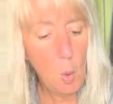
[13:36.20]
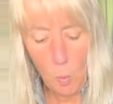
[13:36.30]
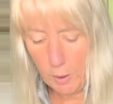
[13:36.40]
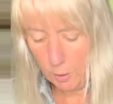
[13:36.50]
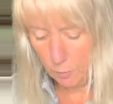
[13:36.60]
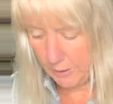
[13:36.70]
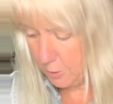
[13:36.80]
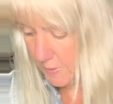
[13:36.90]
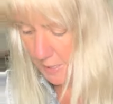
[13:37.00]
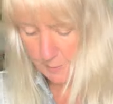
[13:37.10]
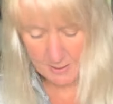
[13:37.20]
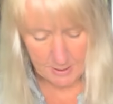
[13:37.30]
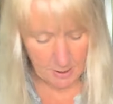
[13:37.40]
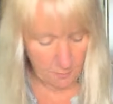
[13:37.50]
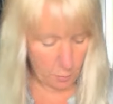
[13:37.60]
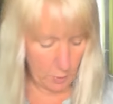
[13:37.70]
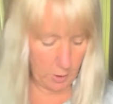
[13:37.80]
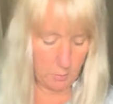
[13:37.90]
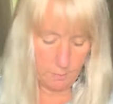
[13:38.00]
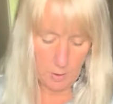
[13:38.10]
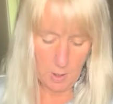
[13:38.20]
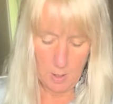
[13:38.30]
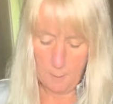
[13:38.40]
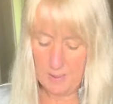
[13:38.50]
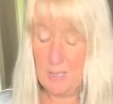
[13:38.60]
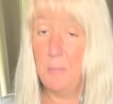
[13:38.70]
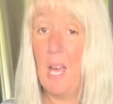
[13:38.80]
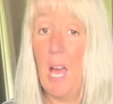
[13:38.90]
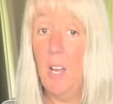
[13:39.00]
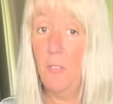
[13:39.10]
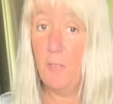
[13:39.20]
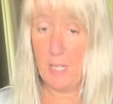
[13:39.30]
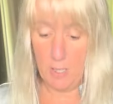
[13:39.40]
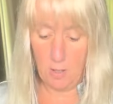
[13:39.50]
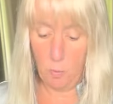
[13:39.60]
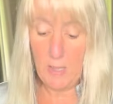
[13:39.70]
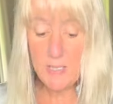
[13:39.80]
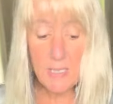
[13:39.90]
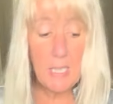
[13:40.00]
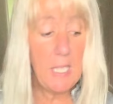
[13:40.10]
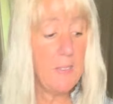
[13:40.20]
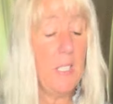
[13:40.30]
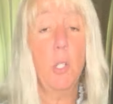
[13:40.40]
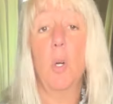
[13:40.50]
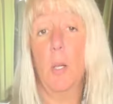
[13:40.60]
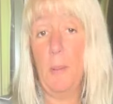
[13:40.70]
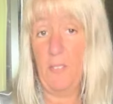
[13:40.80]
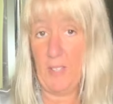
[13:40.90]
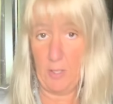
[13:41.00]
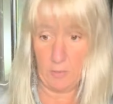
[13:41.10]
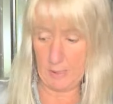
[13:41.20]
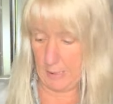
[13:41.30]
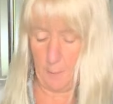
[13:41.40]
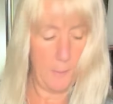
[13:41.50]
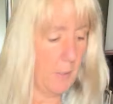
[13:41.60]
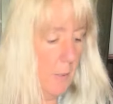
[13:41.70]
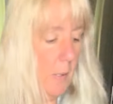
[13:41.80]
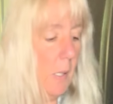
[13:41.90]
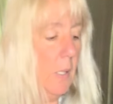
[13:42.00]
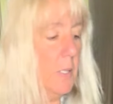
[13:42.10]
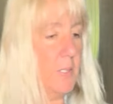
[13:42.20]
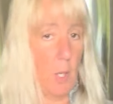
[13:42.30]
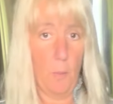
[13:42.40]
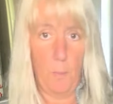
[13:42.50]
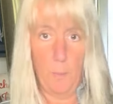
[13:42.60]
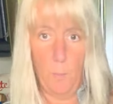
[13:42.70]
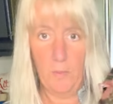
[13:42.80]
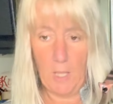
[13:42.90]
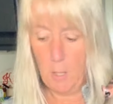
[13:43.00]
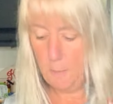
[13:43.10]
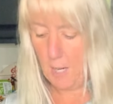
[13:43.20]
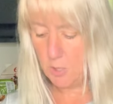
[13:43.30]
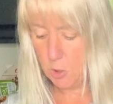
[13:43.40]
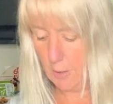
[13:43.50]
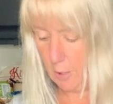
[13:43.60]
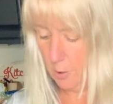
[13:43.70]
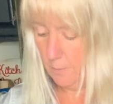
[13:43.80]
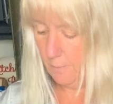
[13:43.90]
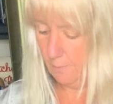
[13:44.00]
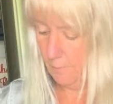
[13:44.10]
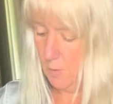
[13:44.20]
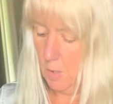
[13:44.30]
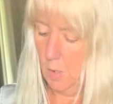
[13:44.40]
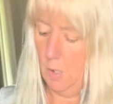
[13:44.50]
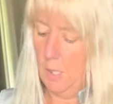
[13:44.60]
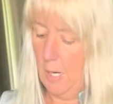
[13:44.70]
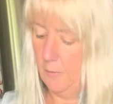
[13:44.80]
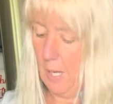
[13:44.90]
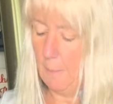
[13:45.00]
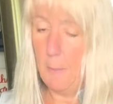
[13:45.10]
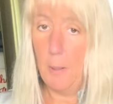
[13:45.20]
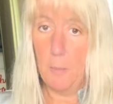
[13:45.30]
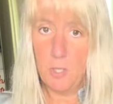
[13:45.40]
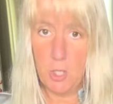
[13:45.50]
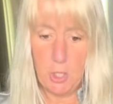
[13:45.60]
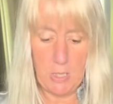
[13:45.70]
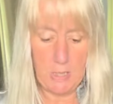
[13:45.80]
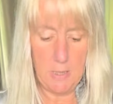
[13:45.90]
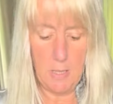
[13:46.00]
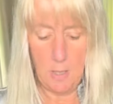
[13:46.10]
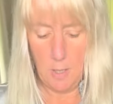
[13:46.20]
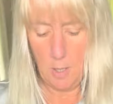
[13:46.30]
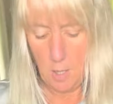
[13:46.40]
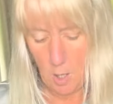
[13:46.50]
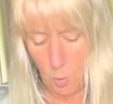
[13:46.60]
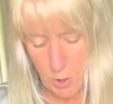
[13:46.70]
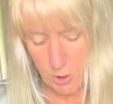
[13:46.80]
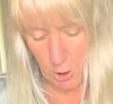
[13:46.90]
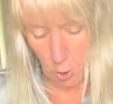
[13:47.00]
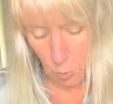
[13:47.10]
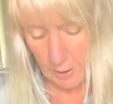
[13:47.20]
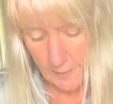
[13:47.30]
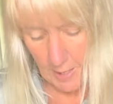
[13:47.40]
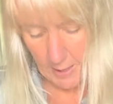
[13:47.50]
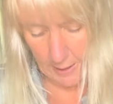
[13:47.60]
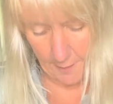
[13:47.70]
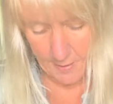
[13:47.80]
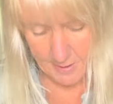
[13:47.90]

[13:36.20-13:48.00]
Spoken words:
we're gonna reuse this piece of tin foil, because I'm not a fan of wasting anything, nor am I a fan of cleanup. So, we've got our box grater. I've got my Parmesan cheese. I'm just gonna grate the heck out of this